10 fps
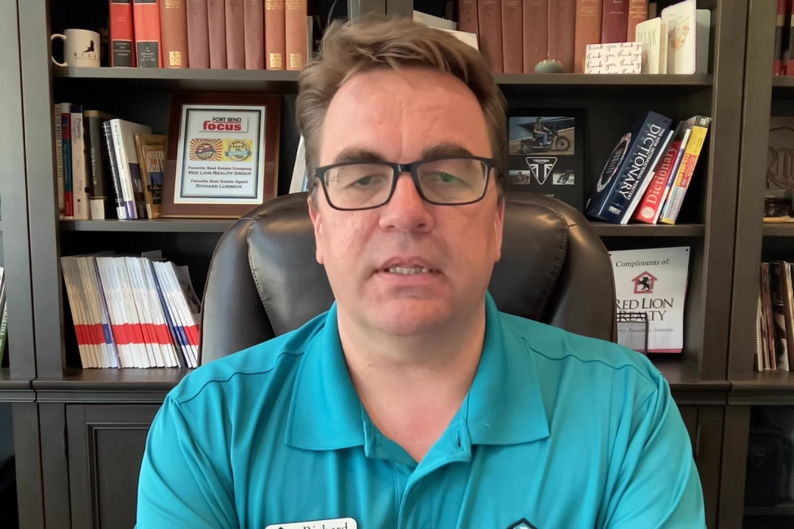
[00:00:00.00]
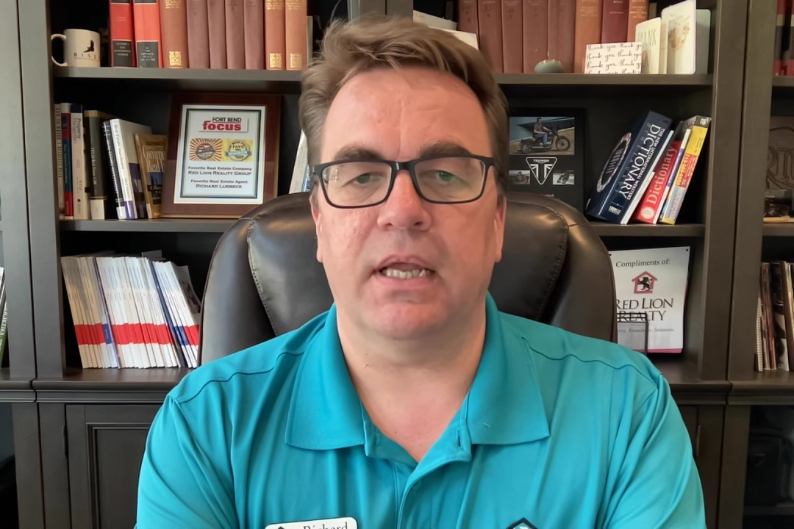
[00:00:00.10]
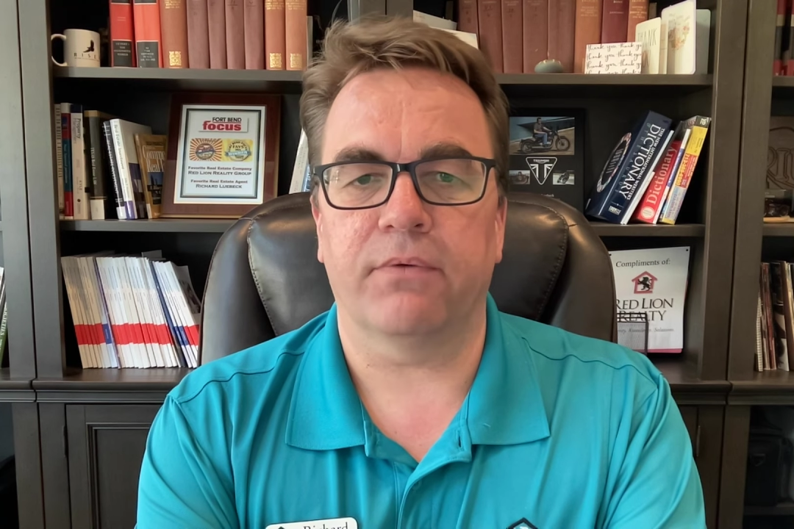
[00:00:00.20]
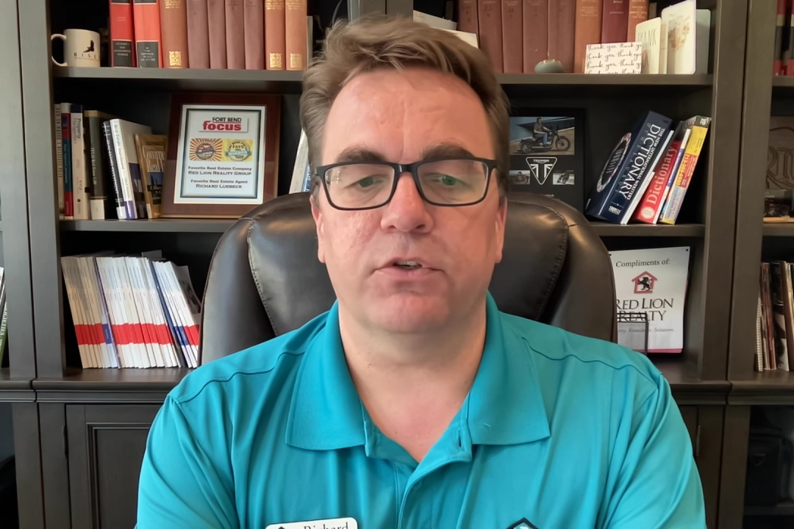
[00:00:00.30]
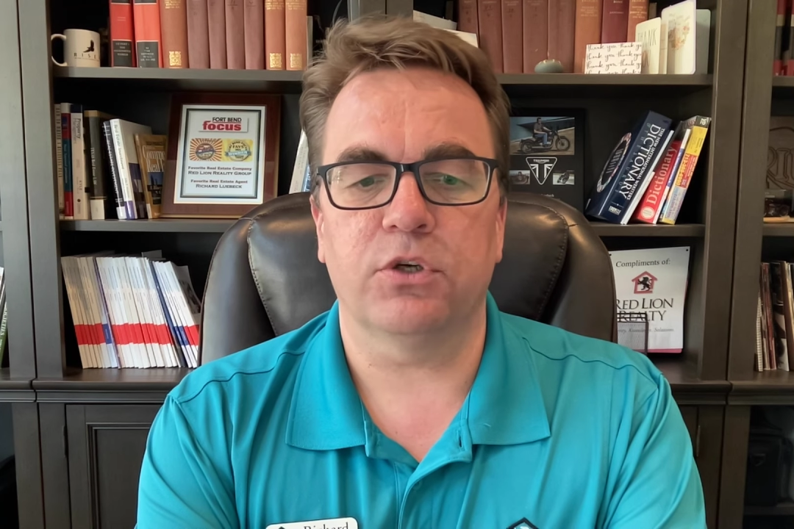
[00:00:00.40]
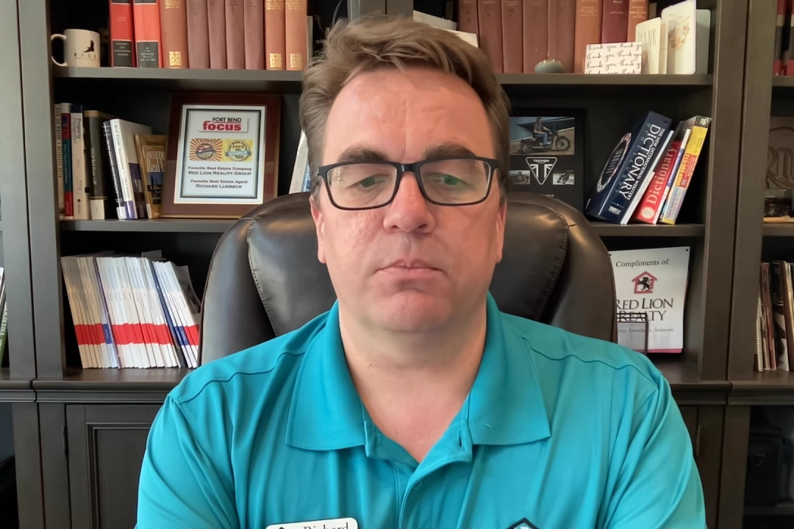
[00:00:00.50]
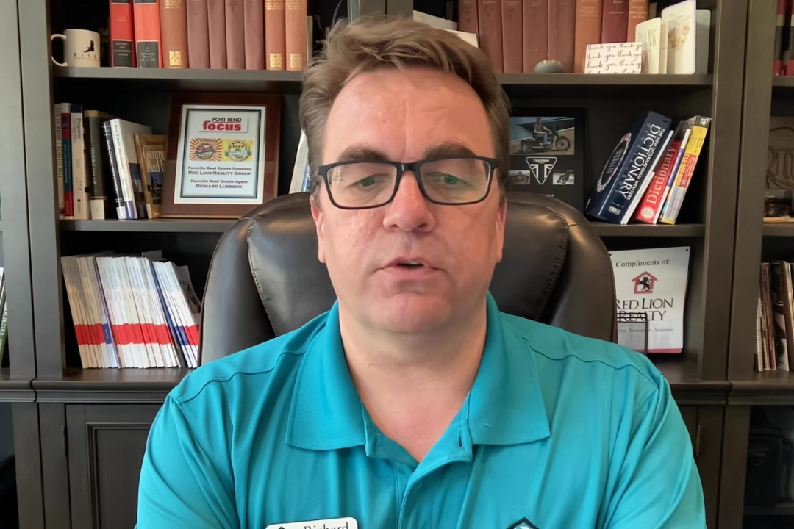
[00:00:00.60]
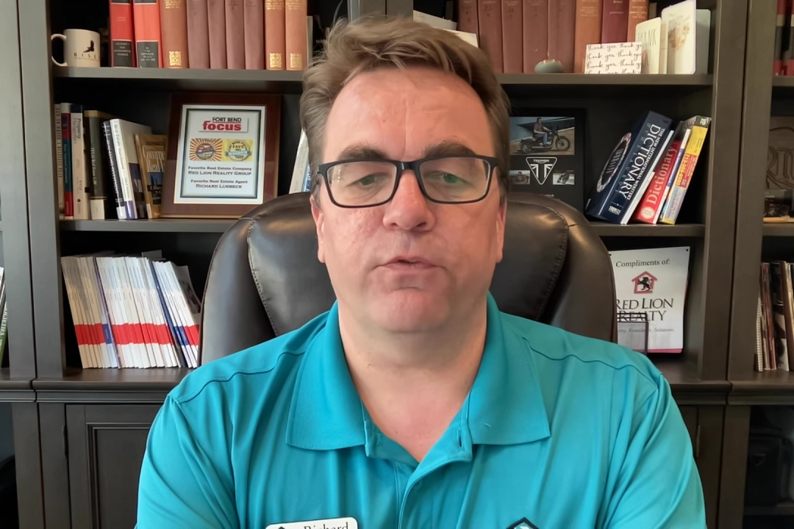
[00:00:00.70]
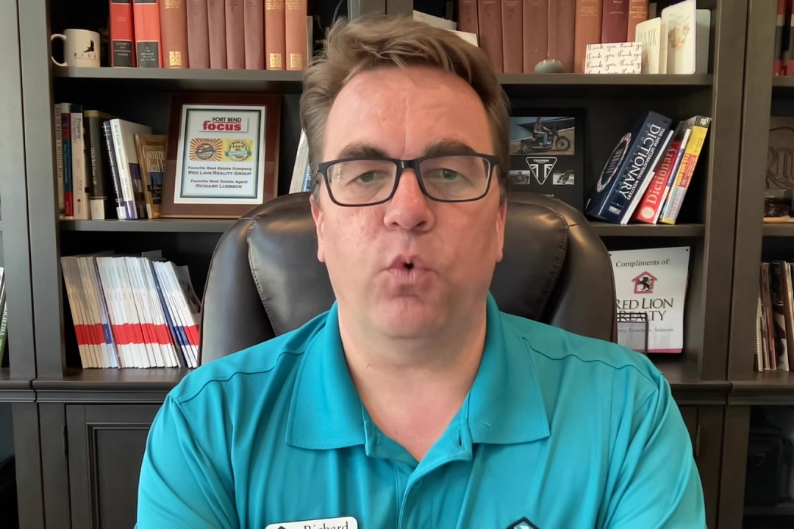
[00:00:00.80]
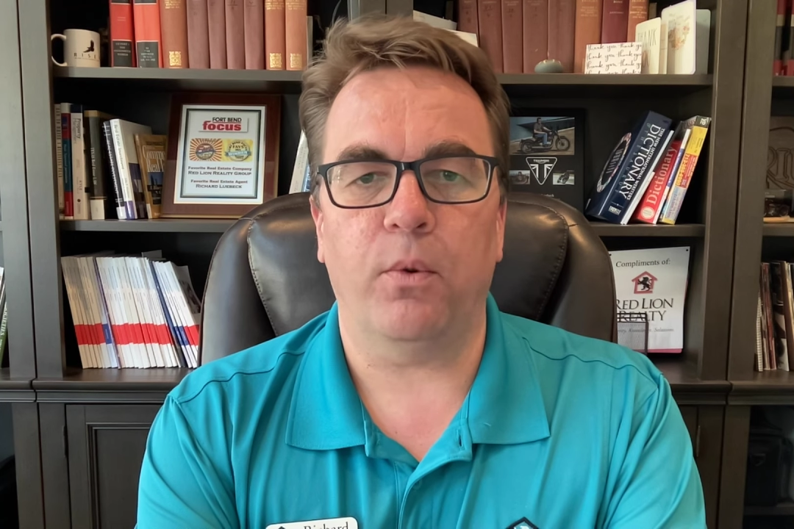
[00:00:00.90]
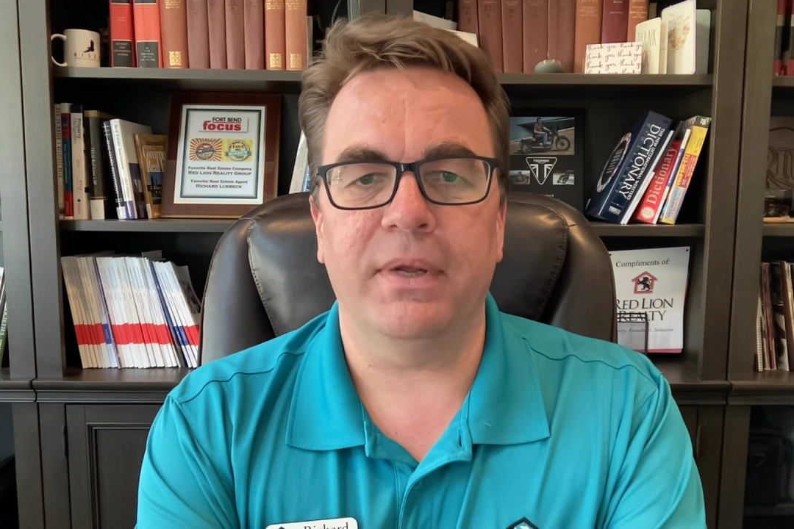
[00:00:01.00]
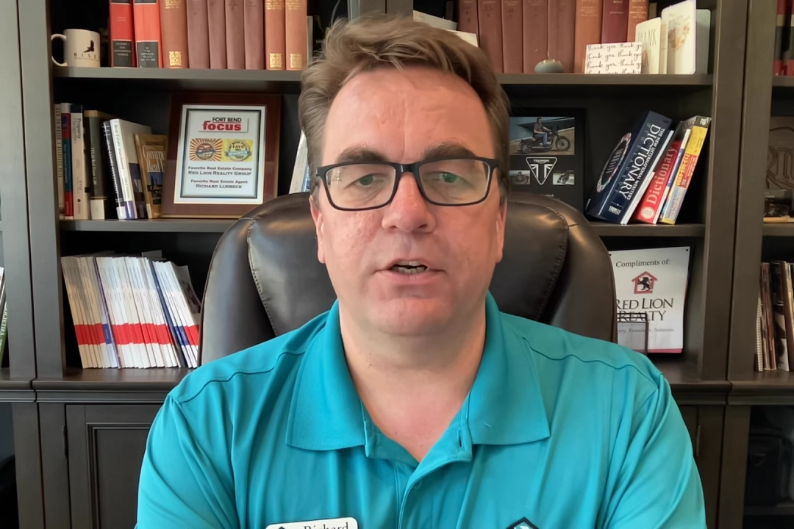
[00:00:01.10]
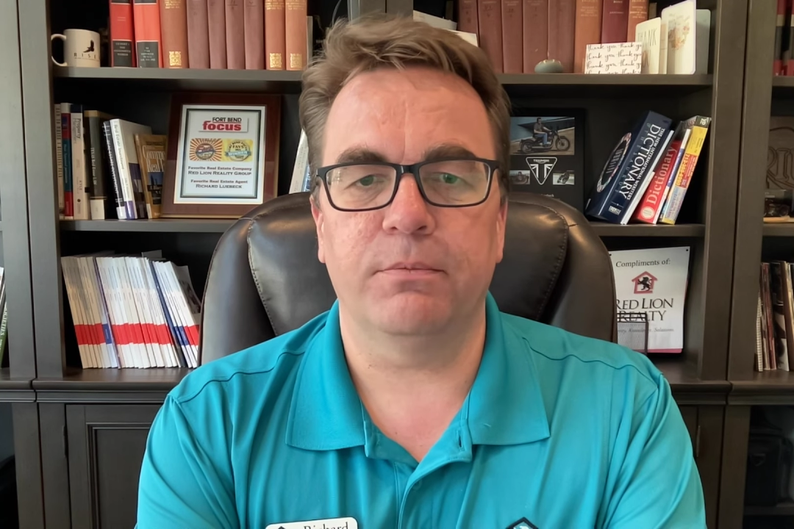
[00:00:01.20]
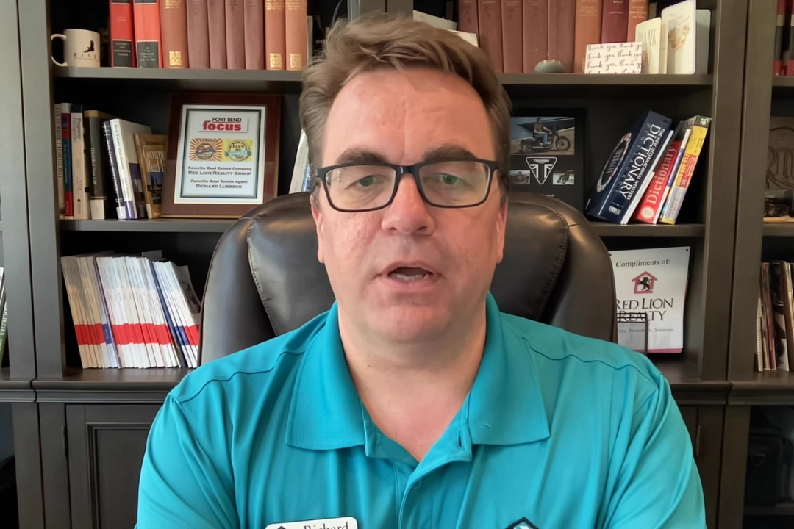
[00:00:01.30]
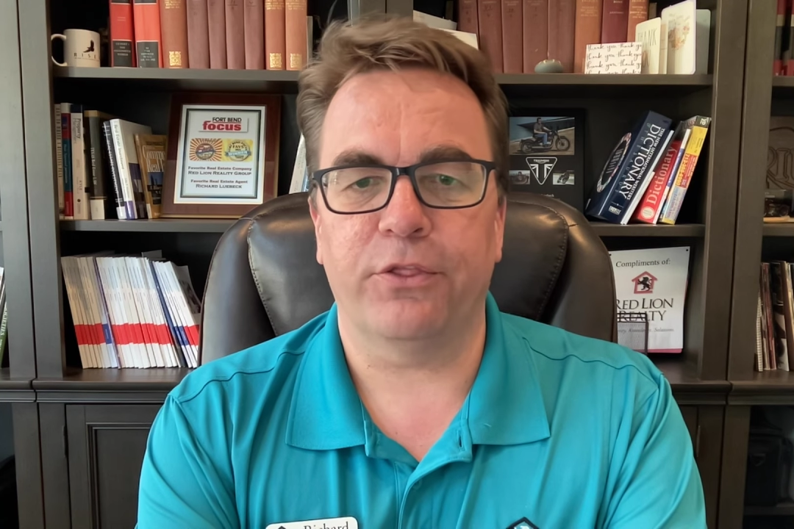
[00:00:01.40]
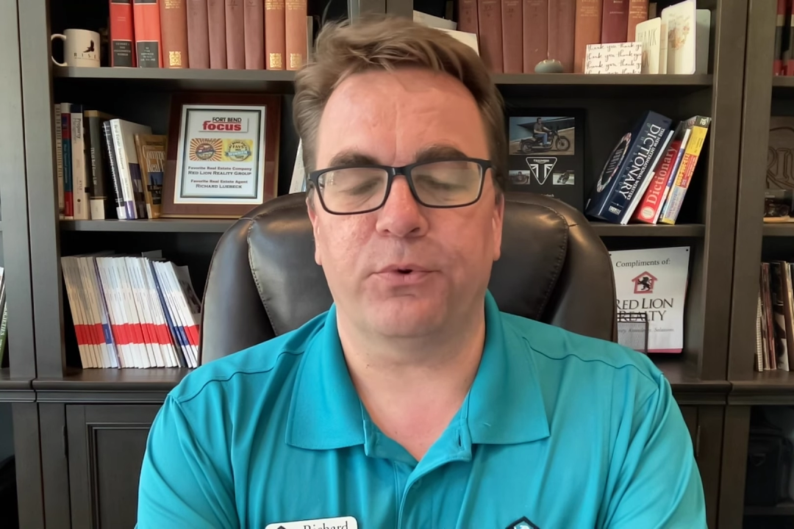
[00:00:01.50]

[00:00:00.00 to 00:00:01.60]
The average home's a 4-bedroom,